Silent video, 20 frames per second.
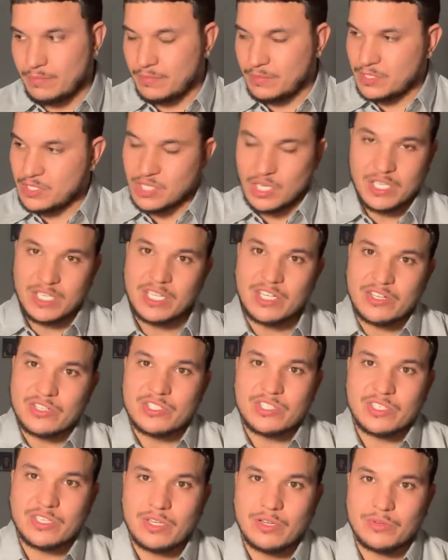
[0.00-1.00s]
study their
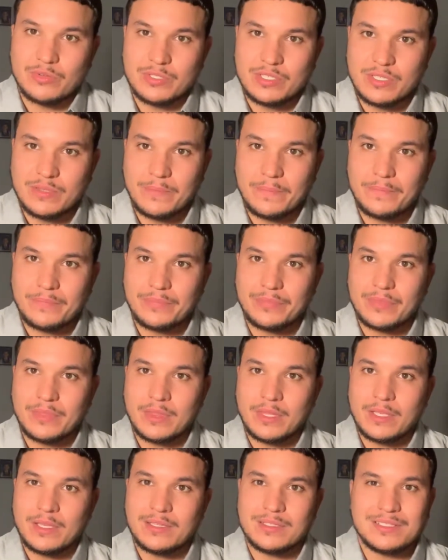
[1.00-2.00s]
skills.
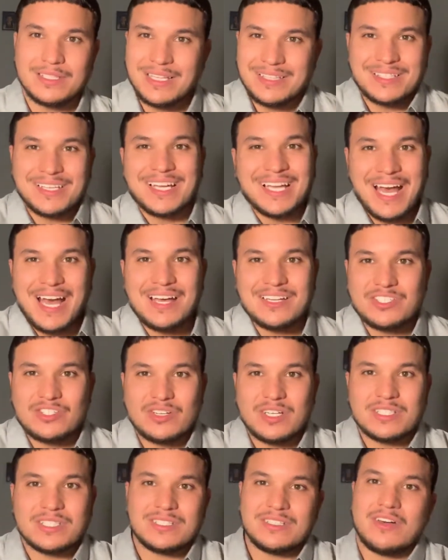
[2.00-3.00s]
It's not the
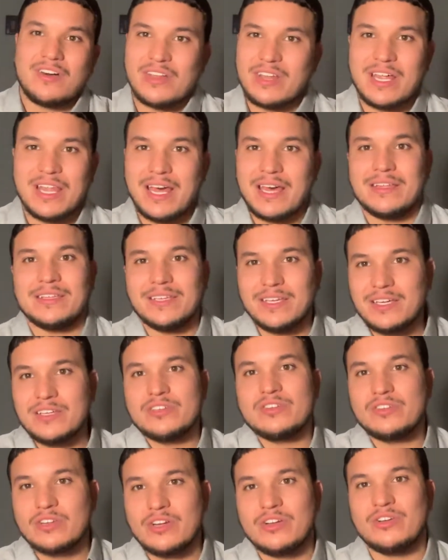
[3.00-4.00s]
contracts and all that. Yeah,
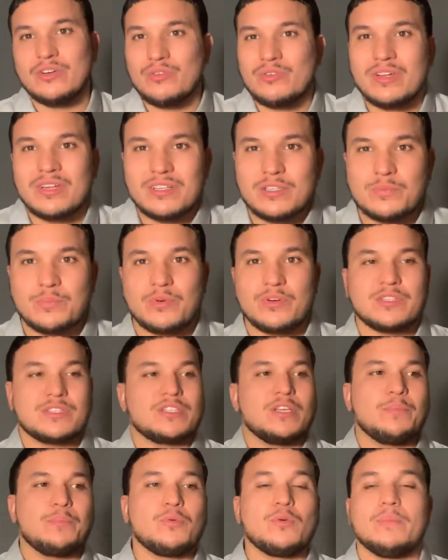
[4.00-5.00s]
you're gonna know that. It's pretty
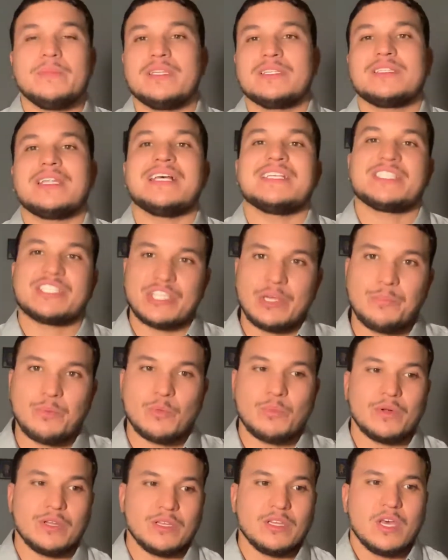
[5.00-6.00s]
simple. I mean, it's not simple,
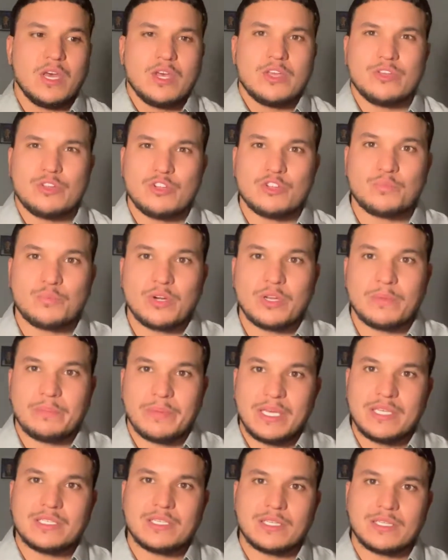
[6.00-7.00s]
but it you know it's pretty
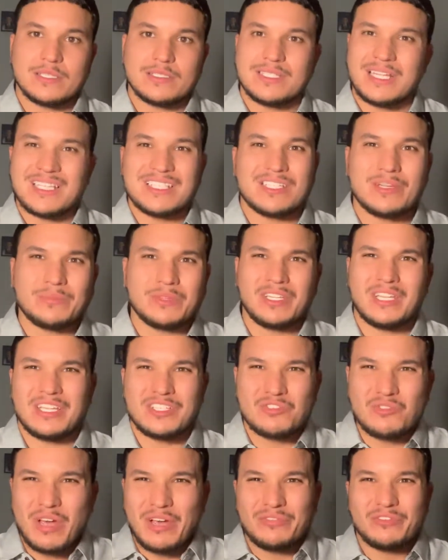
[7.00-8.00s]
basic. It's not something
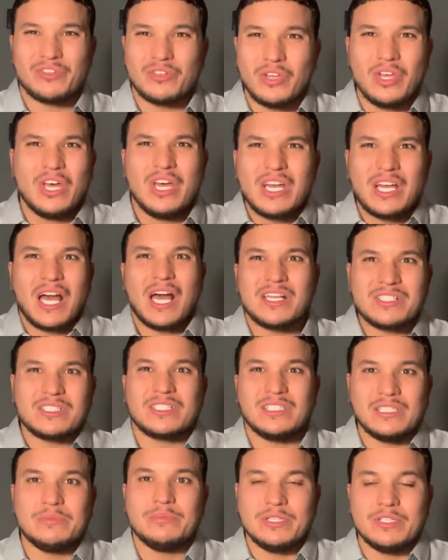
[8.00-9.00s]
that you have to
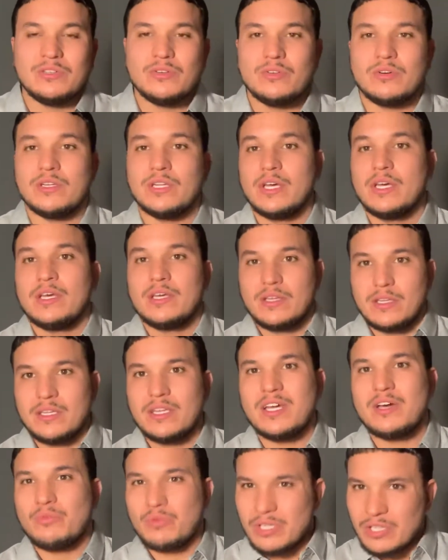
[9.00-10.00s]
constantly be doing.
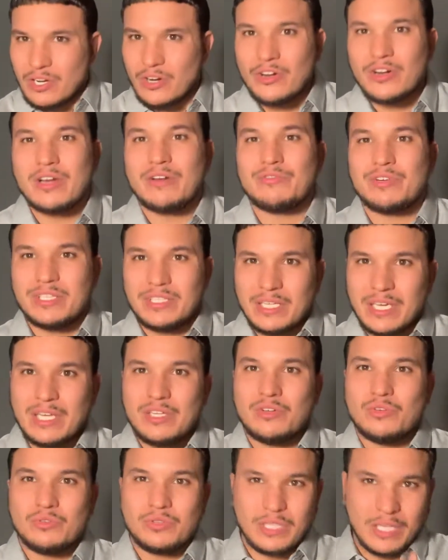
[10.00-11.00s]
Yeah, we learn every day
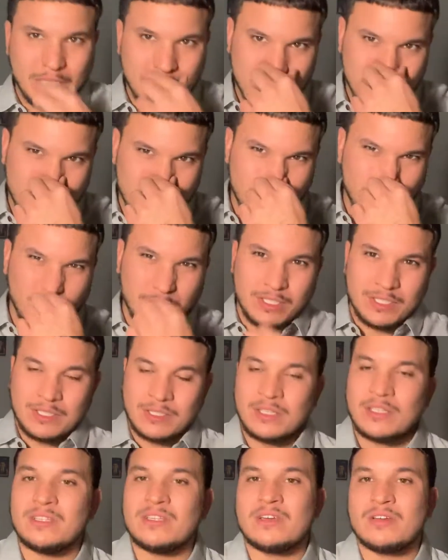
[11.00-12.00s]
new things in real
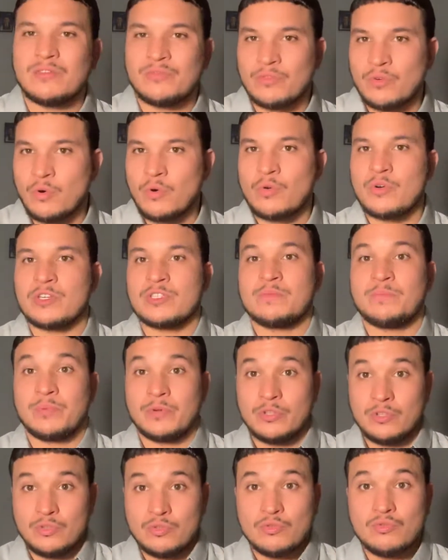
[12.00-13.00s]
estate. Yeah, of course, but
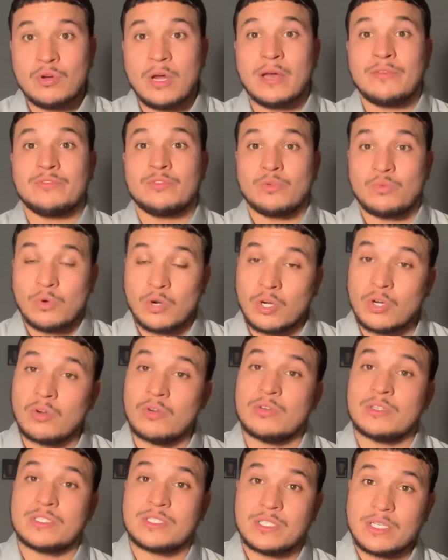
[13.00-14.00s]
you have to work
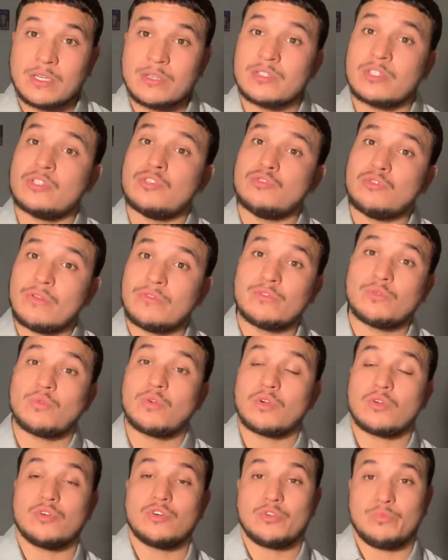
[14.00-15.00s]
on sales and you have to
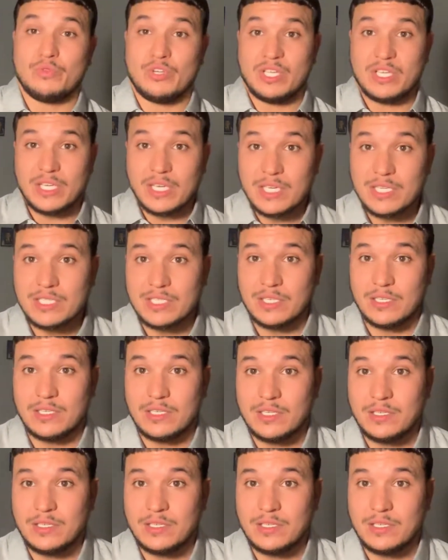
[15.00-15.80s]
work on communication,